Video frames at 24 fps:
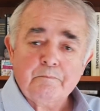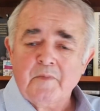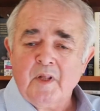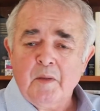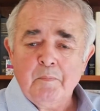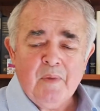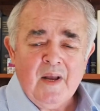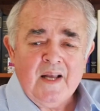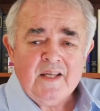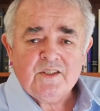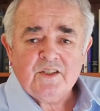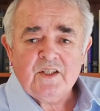
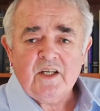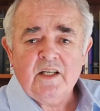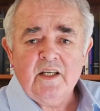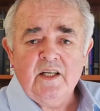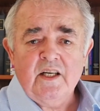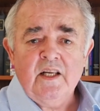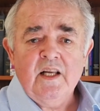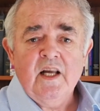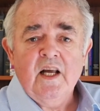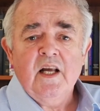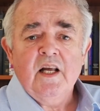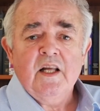
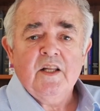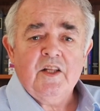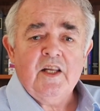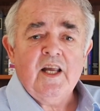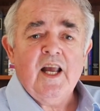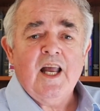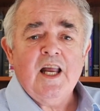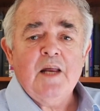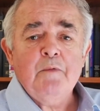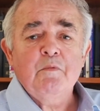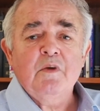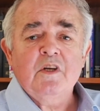Basically, the
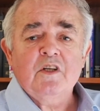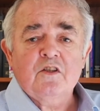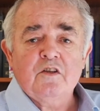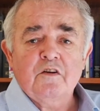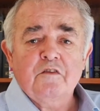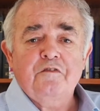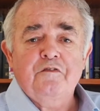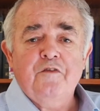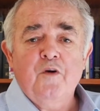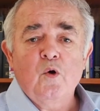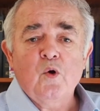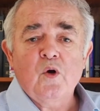aim is to
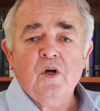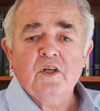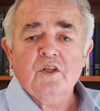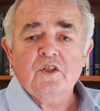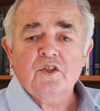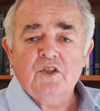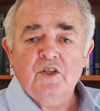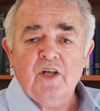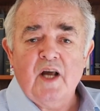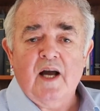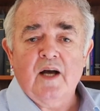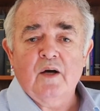focus
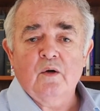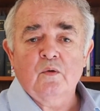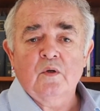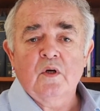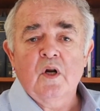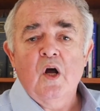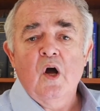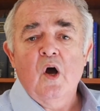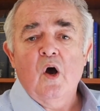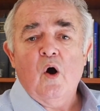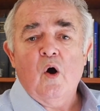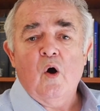down
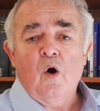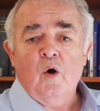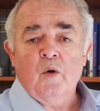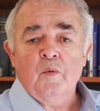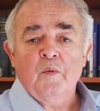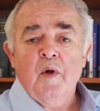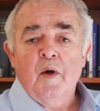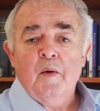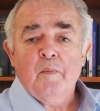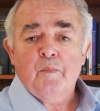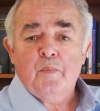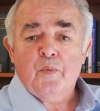on
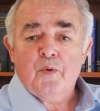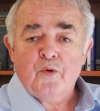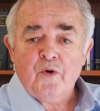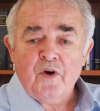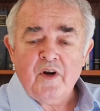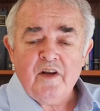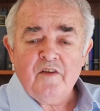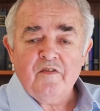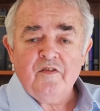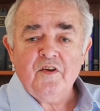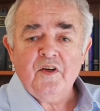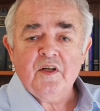
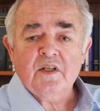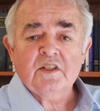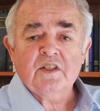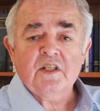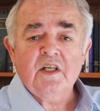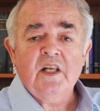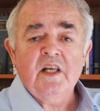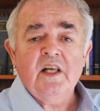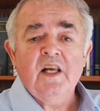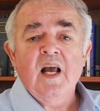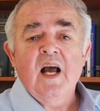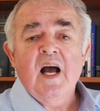
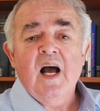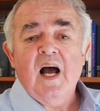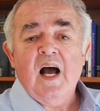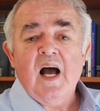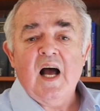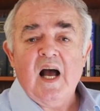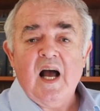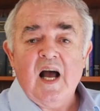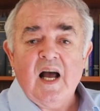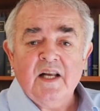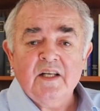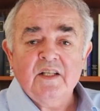previously
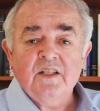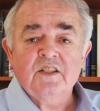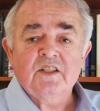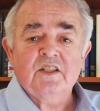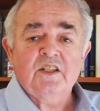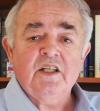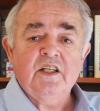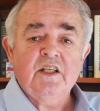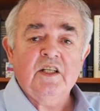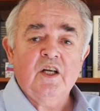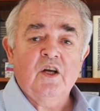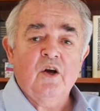
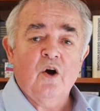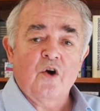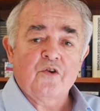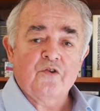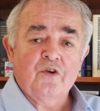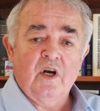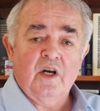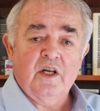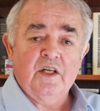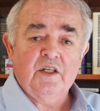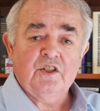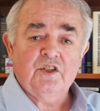unseen
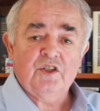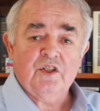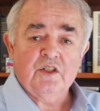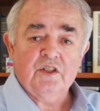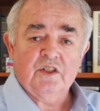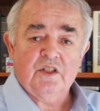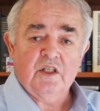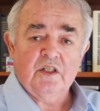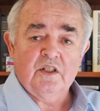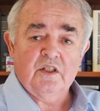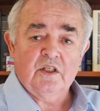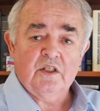correlations
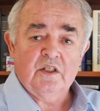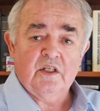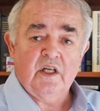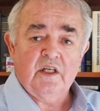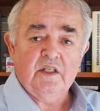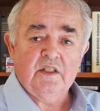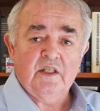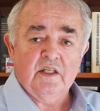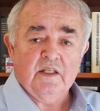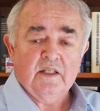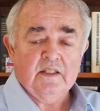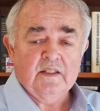in the
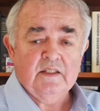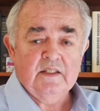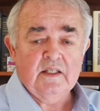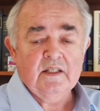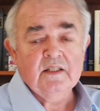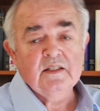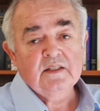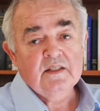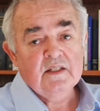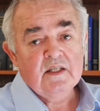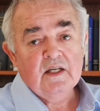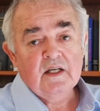data.
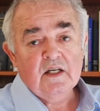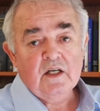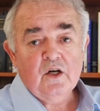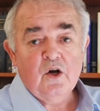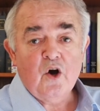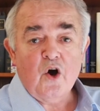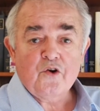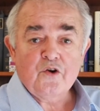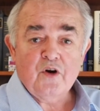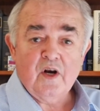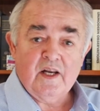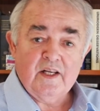
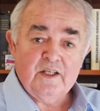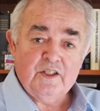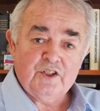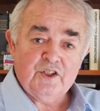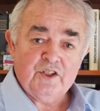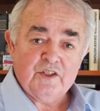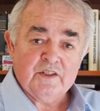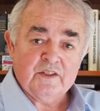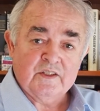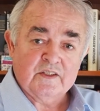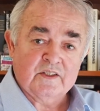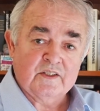
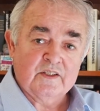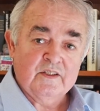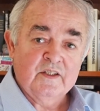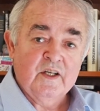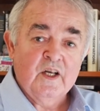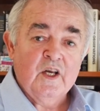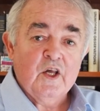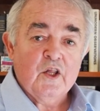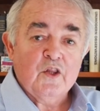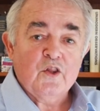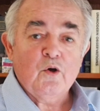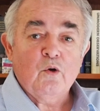Correlations.
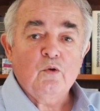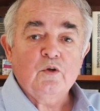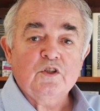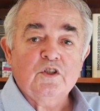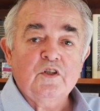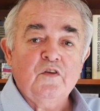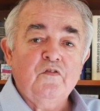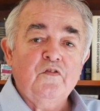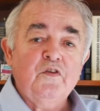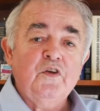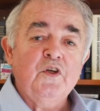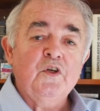Those
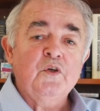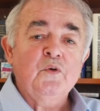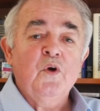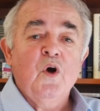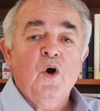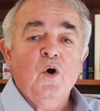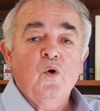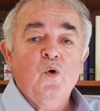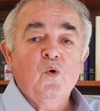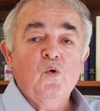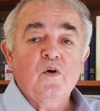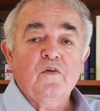of you
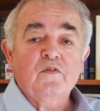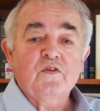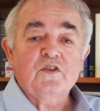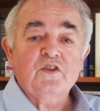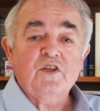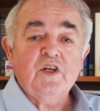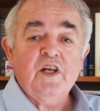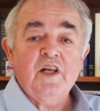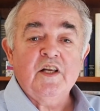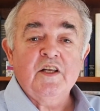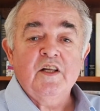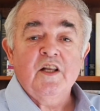who have
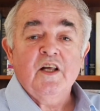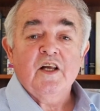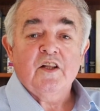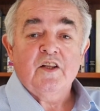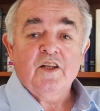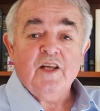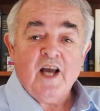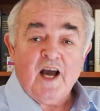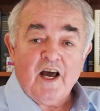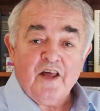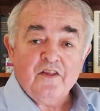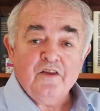seen
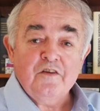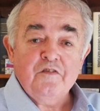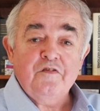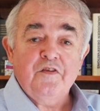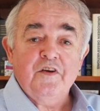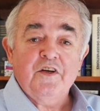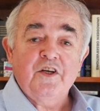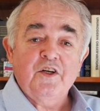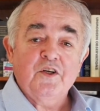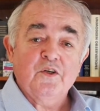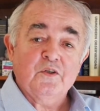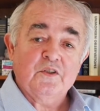the other
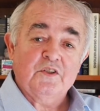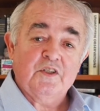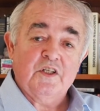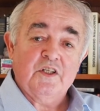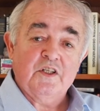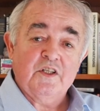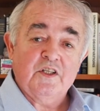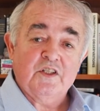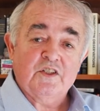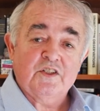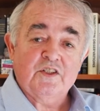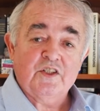videos in
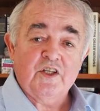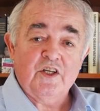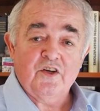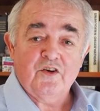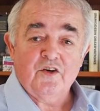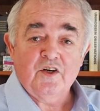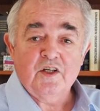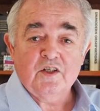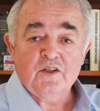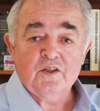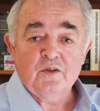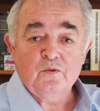this
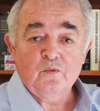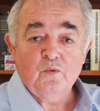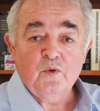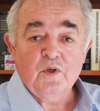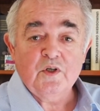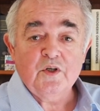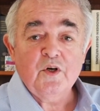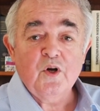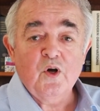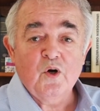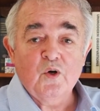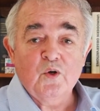series
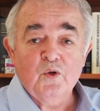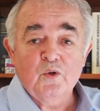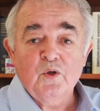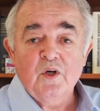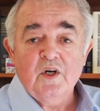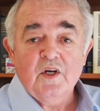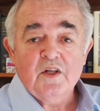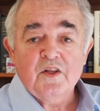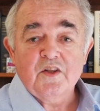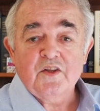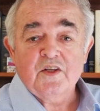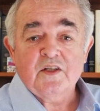will know
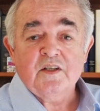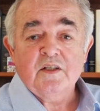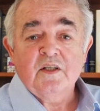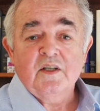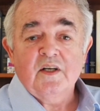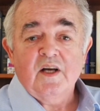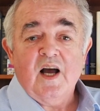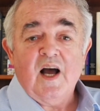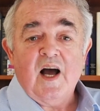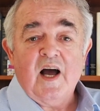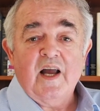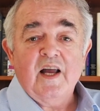that
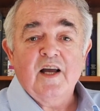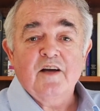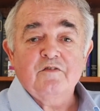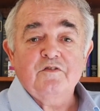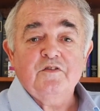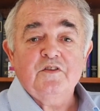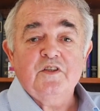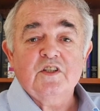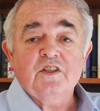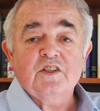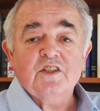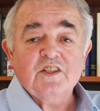I have
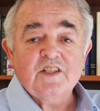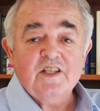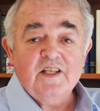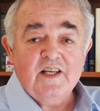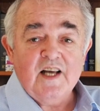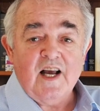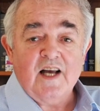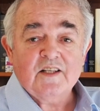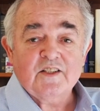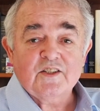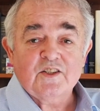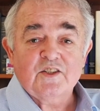
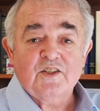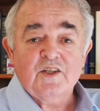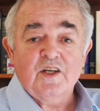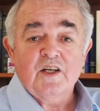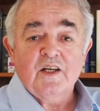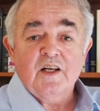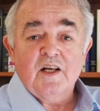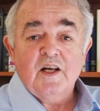discussed